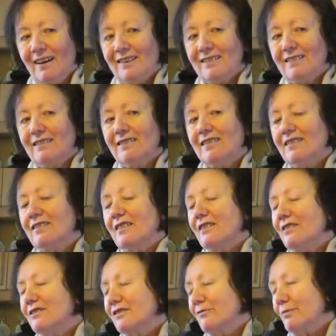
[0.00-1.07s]
has got such a
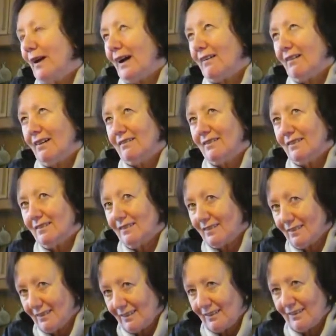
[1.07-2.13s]
lot of background and
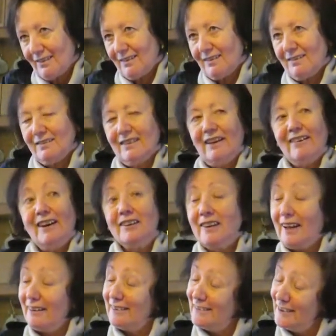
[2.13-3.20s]

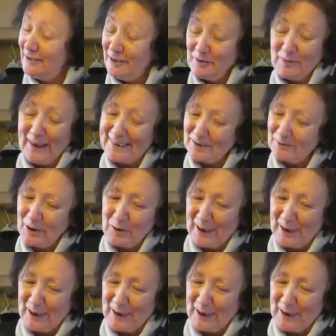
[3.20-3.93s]
narrative. And back to